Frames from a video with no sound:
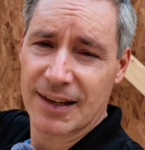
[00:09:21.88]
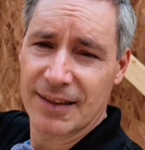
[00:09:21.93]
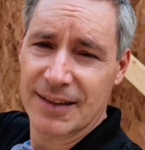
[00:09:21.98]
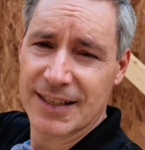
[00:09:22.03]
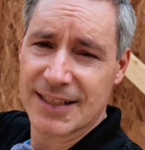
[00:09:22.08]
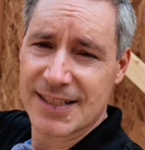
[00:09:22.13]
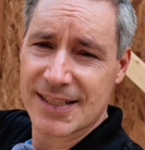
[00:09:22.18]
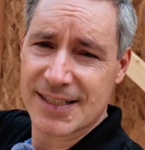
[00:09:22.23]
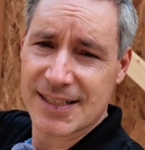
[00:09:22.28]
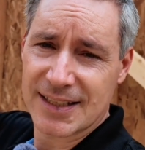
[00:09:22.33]

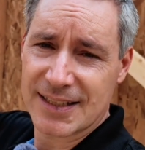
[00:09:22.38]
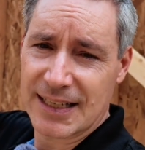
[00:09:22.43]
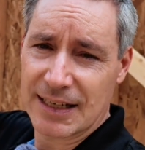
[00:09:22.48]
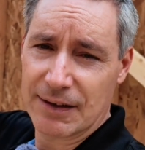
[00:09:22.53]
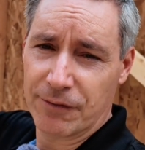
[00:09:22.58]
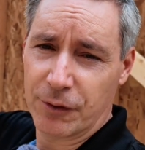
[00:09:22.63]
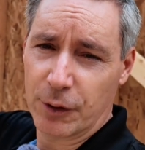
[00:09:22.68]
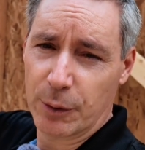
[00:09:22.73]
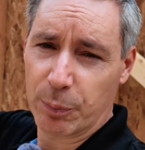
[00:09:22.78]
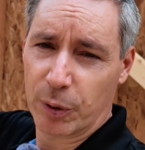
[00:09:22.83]
this is a
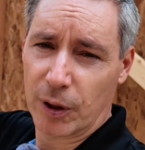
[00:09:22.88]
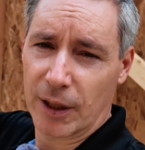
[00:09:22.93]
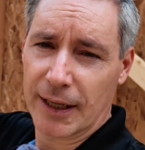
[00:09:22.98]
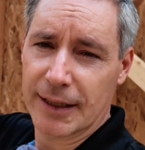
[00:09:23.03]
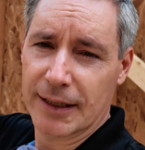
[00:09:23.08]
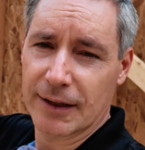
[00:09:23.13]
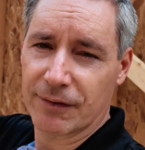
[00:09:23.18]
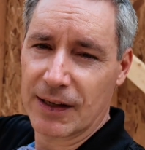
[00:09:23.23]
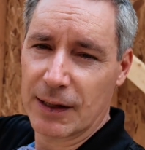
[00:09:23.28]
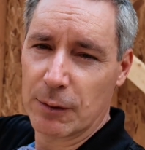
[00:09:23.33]
10-foot
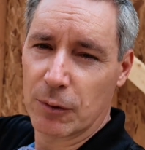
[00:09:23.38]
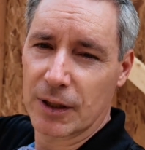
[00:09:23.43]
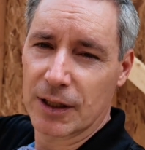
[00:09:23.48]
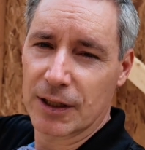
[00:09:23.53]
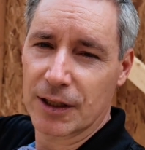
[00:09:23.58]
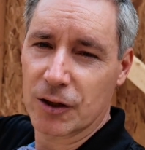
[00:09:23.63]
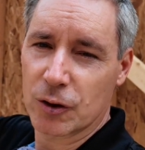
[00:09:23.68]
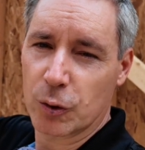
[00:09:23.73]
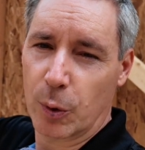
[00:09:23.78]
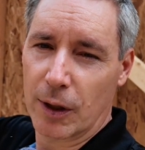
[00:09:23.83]
plate, if they
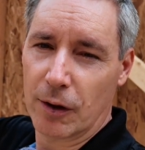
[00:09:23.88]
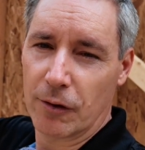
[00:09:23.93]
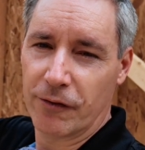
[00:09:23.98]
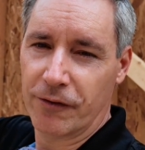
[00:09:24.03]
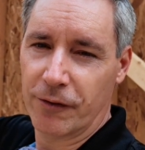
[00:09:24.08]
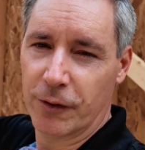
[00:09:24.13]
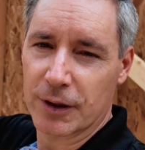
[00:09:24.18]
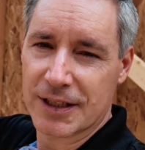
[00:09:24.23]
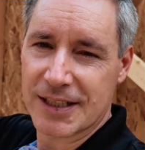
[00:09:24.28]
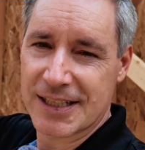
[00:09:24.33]
wanted a
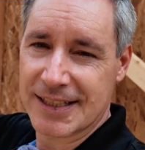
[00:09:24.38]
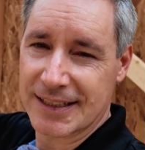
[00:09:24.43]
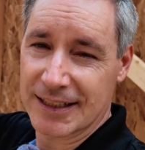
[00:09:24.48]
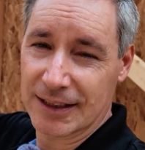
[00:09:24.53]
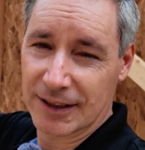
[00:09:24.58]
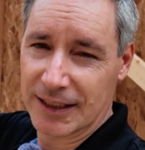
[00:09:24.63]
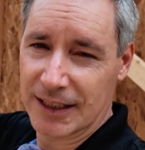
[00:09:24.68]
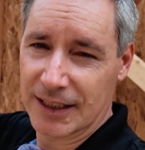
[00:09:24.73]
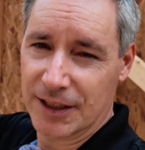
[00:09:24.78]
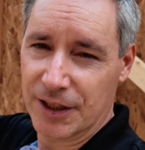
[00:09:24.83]
12-foot
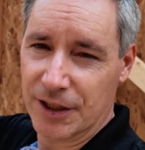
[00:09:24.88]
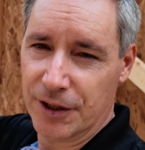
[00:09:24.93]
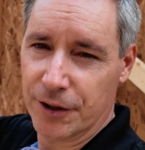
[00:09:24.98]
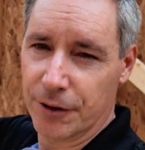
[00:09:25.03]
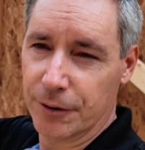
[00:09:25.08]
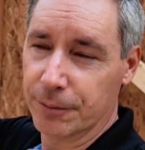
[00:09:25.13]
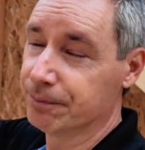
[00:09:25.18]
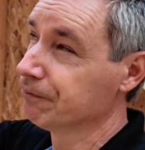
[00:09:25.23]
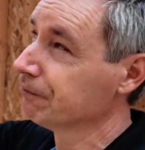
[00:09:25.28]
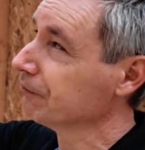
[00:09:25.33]
ceiling in
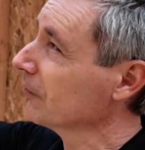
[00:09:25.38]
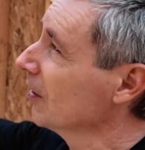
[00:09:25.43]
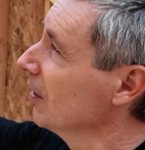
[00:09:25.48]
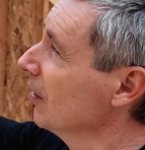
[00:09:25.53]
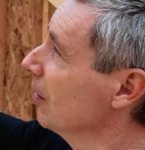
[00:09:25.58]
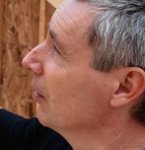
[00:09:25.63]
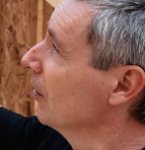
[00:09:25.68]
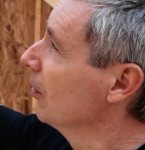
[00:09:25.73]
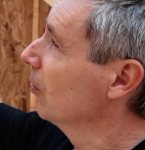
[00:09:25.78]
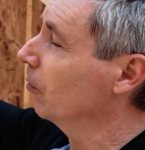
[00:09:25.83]
here,
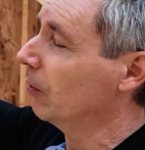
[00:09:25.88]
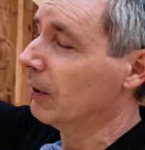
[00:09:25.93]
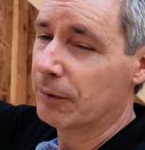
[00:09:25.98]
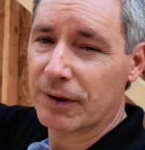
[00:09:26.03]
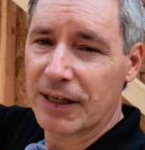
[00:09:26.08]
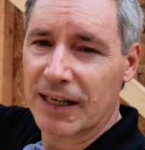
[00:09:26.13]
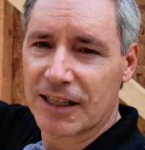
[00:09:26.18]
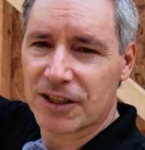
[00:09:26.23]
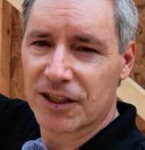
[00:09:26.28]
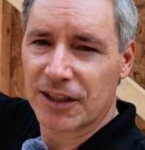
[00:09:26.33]
we
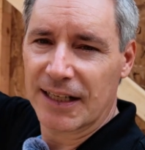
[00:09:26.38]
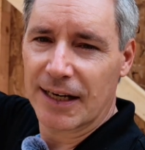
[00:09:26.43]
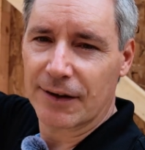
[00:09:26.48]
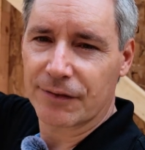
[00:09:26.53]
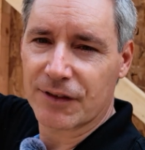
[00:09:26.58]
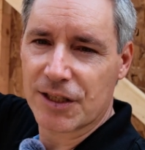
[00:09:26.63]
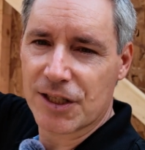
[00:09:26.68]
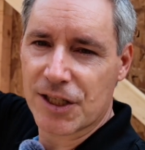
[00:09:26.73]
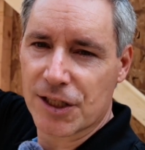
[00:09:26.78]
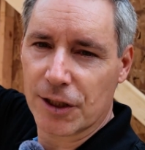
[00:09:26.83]
would actually
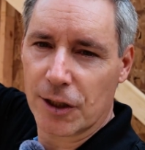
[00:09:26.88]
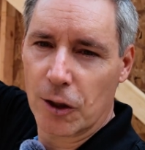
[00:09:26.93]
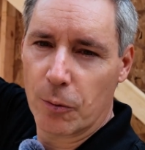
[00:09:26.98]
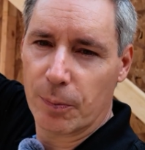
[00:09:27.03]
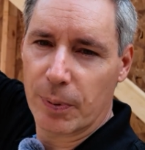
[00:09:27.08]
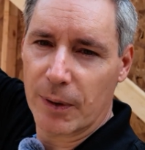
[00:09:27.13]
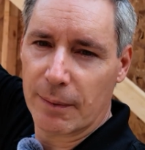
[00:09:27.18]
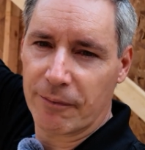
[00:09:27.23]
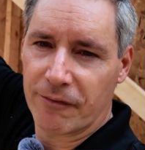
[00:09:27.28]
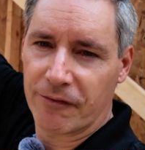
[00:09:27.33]
have to
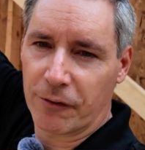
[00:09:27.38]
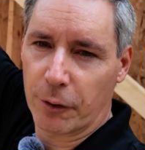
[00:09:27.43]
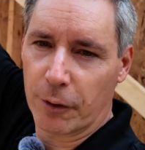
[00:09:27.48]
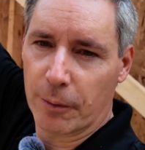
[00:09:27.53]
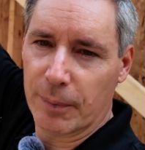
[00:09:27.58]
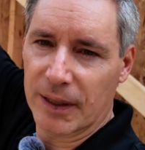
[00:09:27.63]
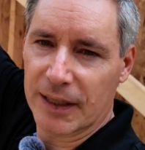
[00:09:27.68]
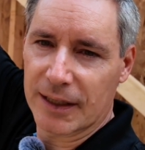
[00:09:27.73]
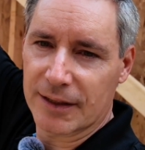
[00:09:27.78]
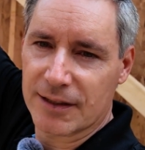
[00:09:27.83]
slope up for
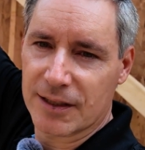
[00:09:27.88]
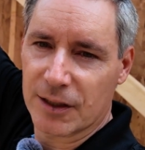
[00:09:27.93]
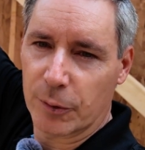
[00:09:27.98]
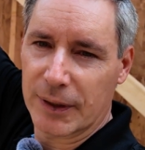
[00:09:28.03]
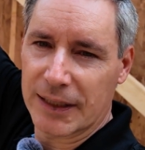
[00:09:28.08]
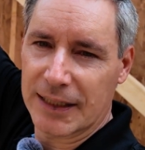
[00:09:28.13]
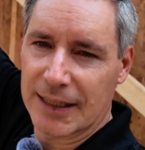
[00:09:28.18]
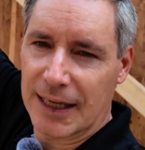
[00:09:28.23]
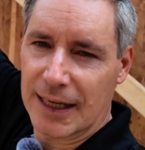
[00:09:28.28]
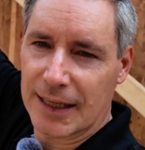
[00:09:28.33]
a bit till
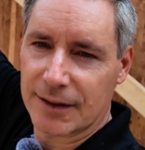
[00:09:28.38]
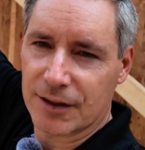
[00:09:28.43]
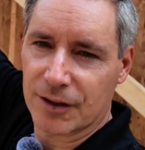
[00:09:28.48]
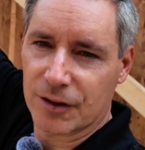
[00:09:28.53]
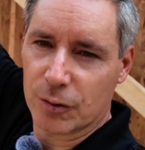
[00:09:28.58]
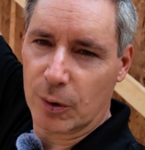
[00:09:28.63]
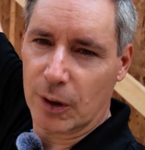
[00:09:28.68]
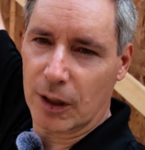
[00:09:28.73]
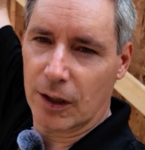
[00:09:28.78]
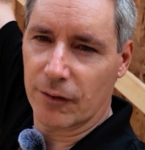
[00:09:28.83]
we got to
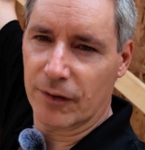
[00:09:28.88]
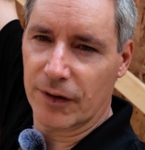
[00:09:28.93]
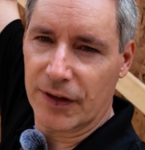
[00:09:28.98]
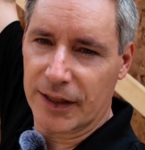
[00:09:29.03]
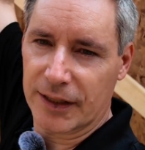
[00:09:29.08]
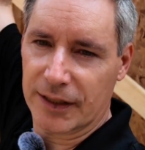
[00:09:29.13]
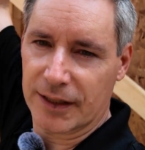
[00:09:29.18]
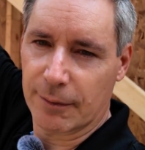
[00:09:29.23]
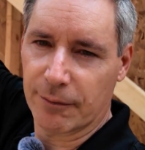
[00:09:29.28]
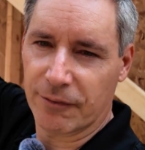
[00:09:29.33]
12 and
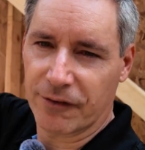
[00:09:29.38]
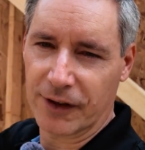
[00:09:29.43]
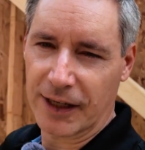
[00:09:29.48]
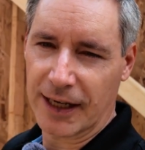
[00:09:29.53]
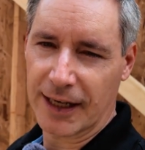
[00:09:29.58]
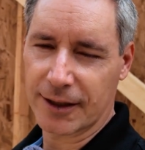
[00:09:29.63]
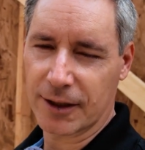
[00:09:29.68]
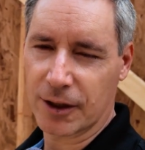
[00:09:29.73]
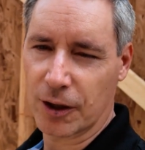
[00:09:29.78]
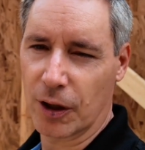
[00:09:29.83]
then come
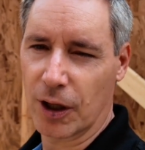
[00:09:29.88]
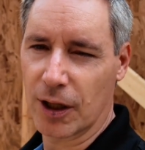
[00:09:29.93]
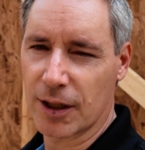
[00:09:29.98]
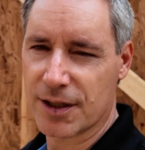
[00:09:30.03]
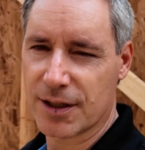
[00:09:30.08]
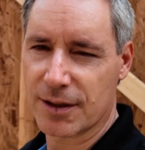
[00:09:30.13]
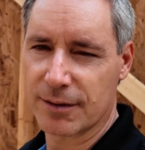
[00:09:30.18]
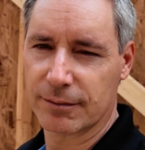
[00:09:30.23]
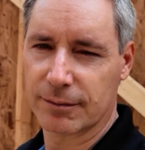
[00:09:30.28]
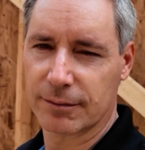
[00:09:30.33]
flat
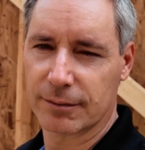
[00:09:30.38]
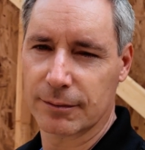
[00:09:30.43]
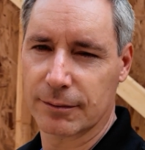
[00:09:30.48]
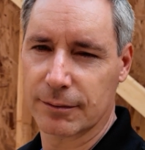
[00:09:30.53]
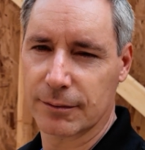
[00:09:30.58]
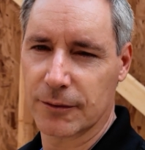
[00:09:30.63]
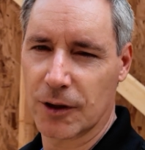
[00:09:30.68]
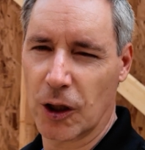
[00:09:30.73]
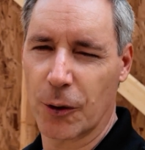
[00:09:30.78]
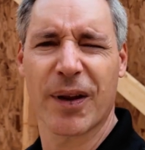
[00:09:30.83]
across.
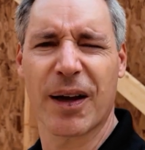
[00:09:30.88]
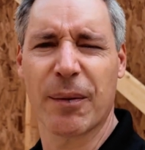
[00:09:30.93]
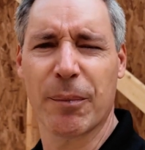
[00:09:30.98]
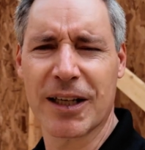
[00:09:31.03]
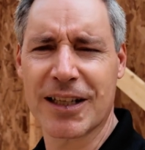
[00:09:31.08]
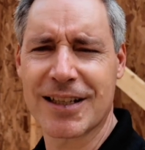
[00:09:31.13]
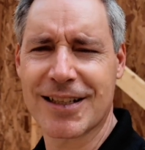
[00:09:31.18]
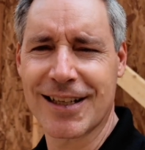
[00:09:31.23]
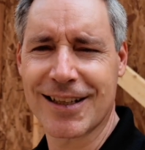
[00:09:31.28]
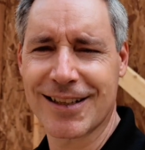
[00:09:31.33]
Hope that
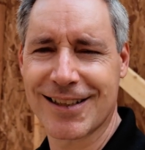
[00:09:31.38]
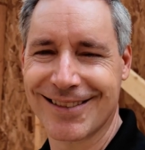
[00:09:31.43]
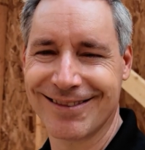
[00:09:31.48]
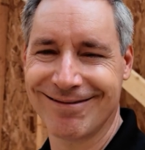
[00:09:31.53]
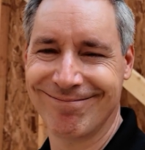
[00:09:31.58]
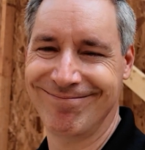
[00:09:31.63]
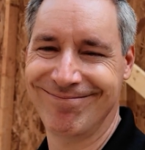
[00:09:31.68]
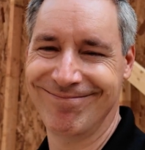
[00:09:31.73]
makes sense.